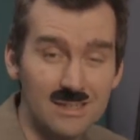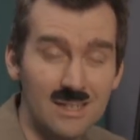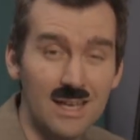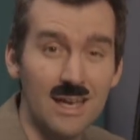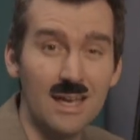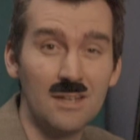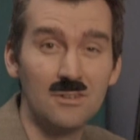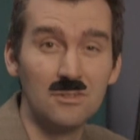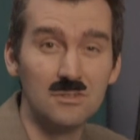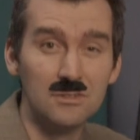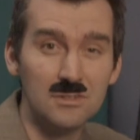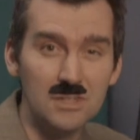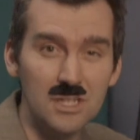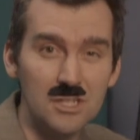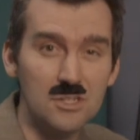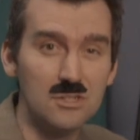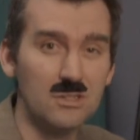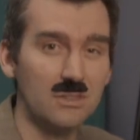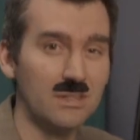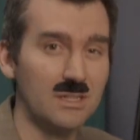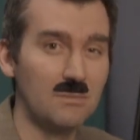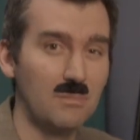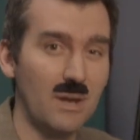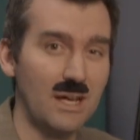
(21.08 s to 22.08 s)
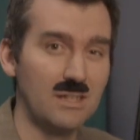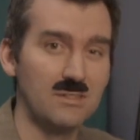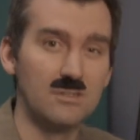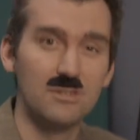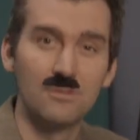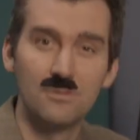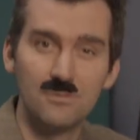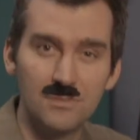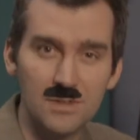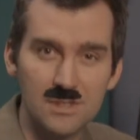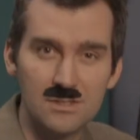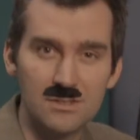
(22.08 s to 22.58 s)
is handled digitally by
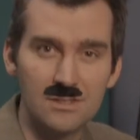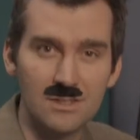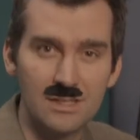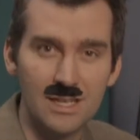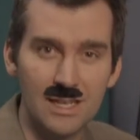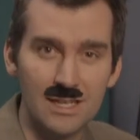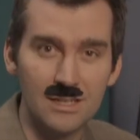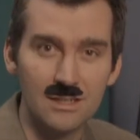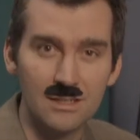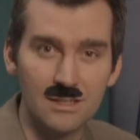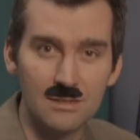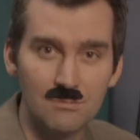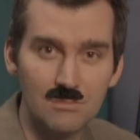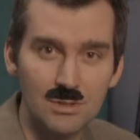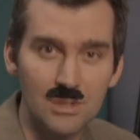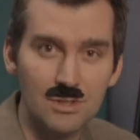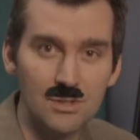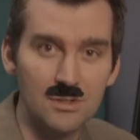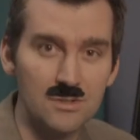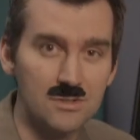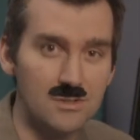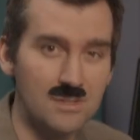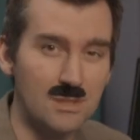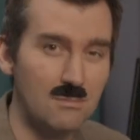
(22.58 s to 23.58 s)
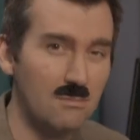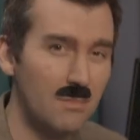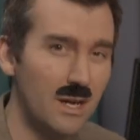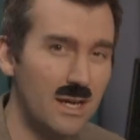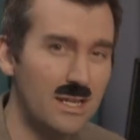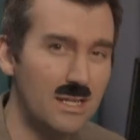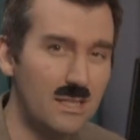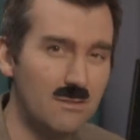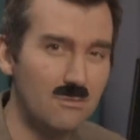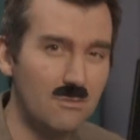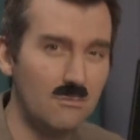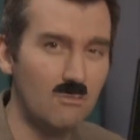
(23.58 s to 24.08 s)
sophisticated computers that
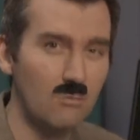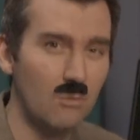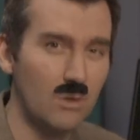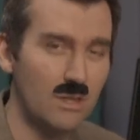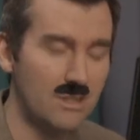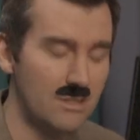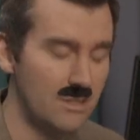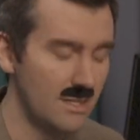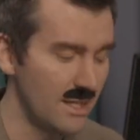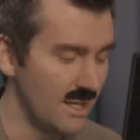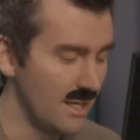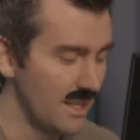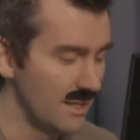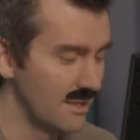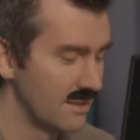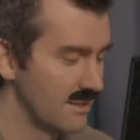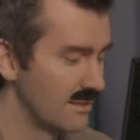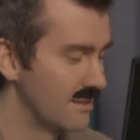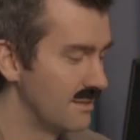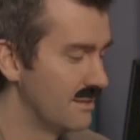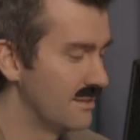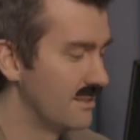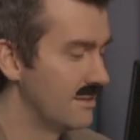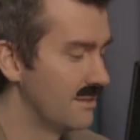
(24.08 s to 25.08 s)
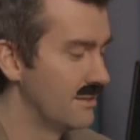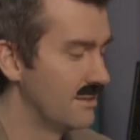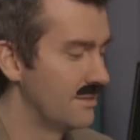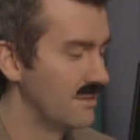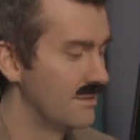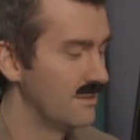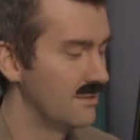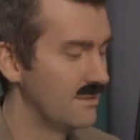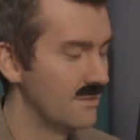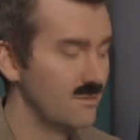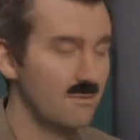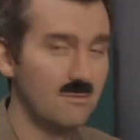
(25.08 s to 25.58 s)
might even one day
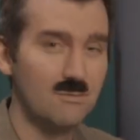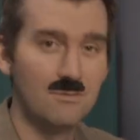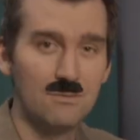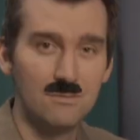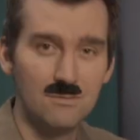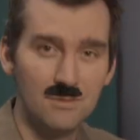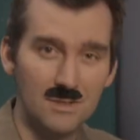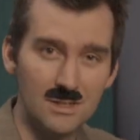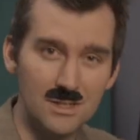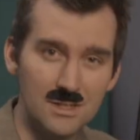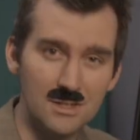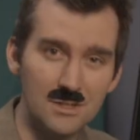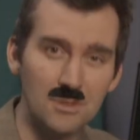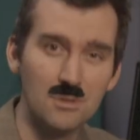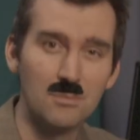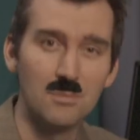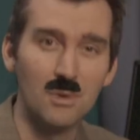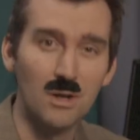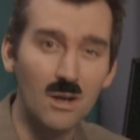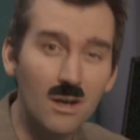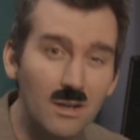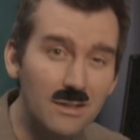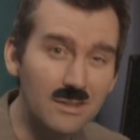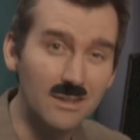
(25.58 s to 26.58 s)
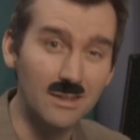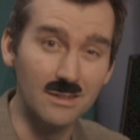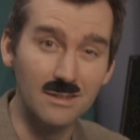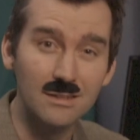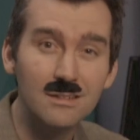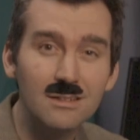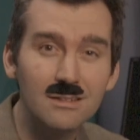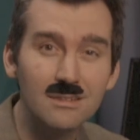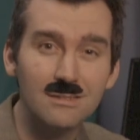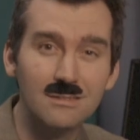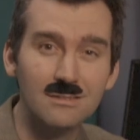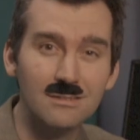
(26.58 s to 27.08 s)
fit in your
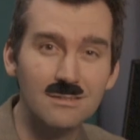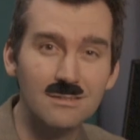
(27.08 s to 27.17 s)
pocket.